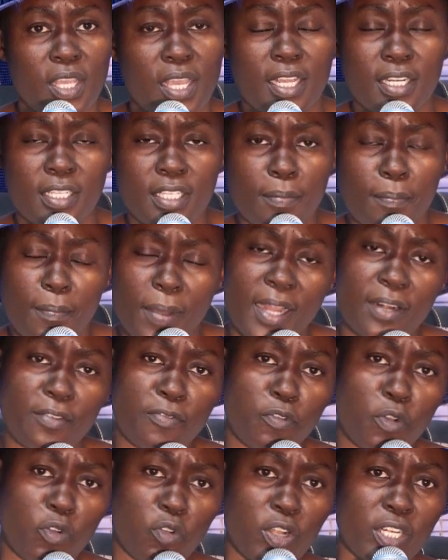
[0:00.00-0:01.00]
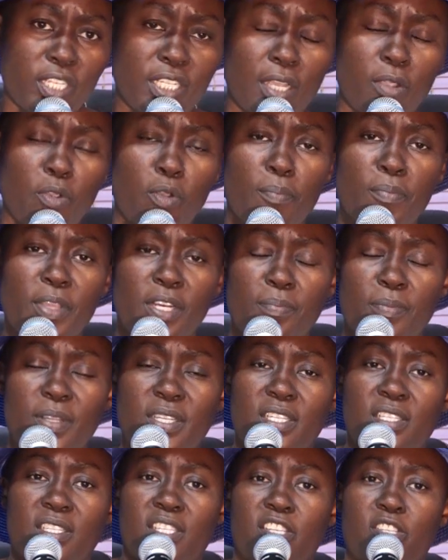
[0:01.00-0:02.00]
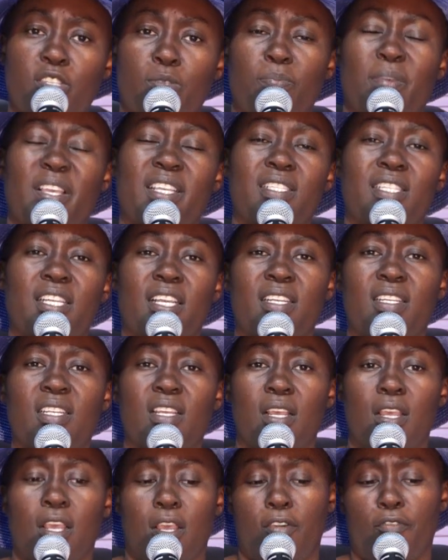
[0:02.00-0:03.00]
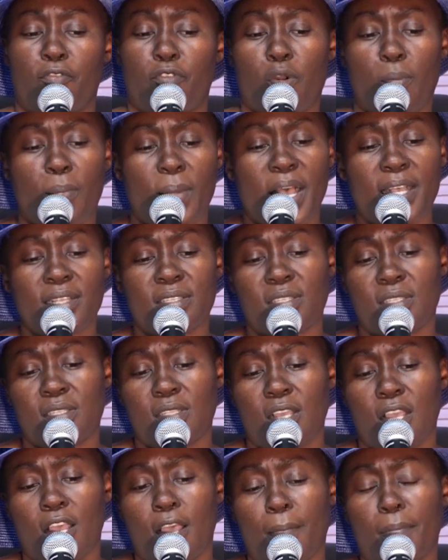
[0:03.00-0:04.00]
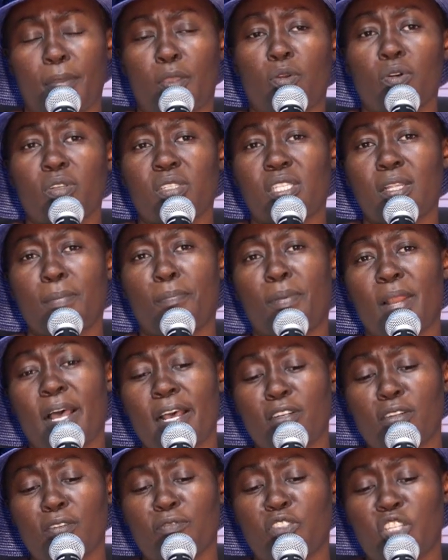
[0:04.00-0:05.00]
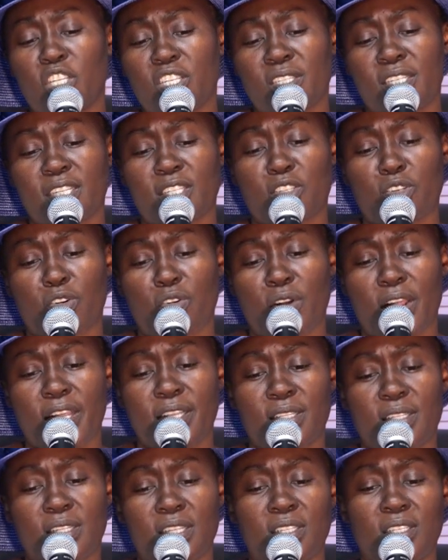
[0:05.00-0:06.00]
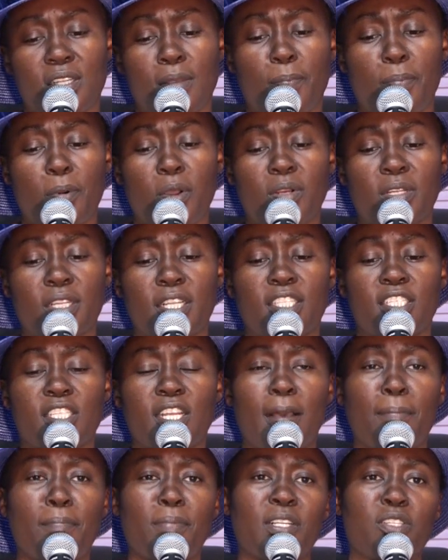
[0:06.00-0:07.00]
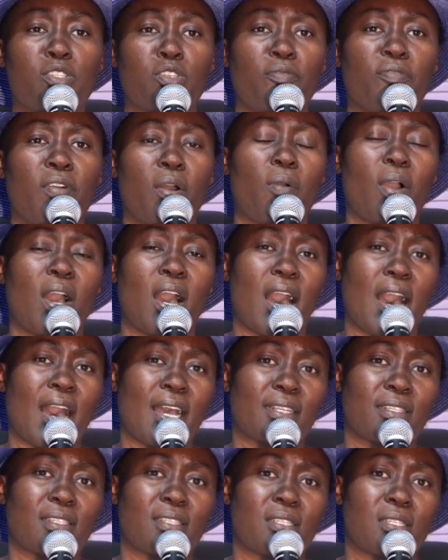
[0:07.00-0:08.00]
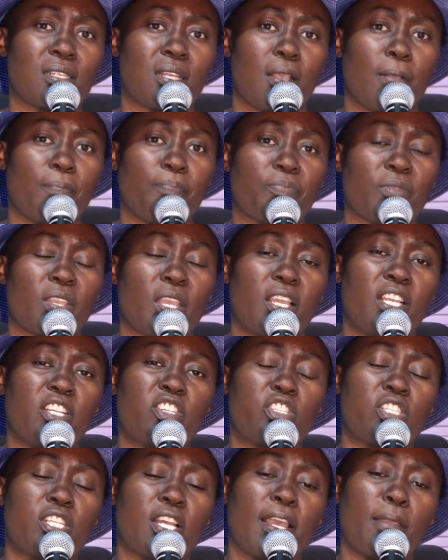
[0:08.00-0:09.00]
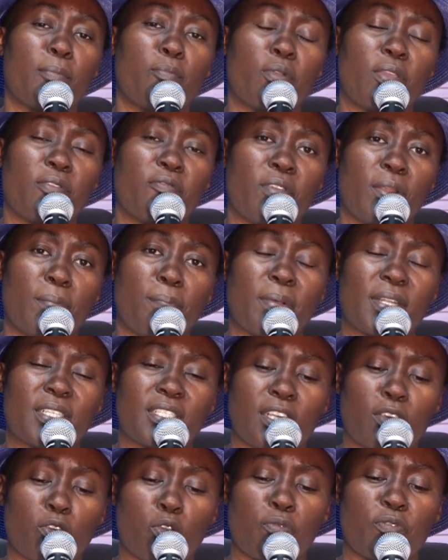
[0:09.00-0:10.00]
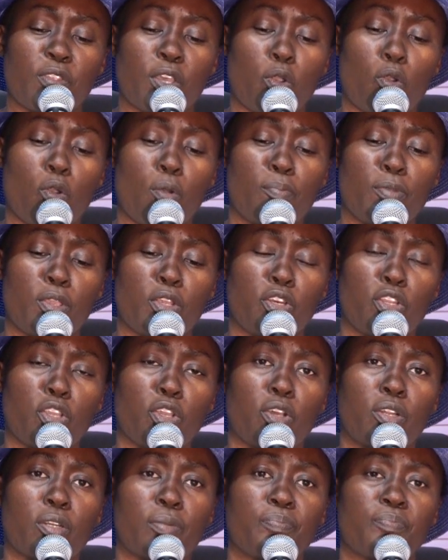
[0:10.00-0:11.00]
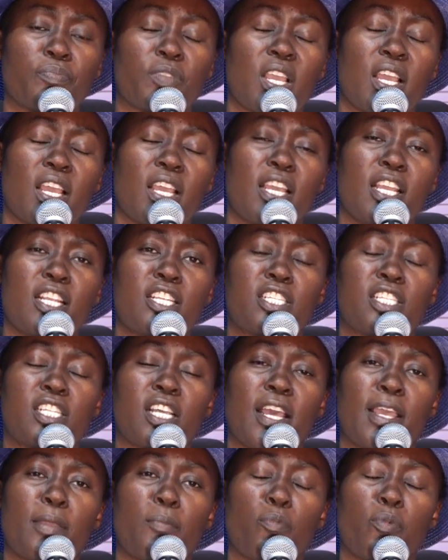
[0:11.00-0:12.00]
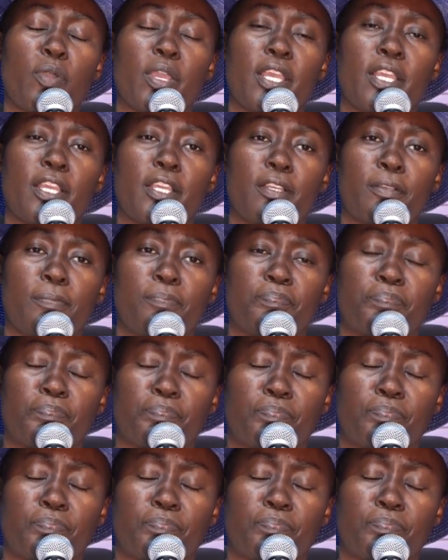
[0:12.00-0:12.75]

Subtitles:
A demand for greater commitment is expected from us, because the blood of Jesus Christ is upon the tablets of our hearts. Each time we even partake of the communion, each time we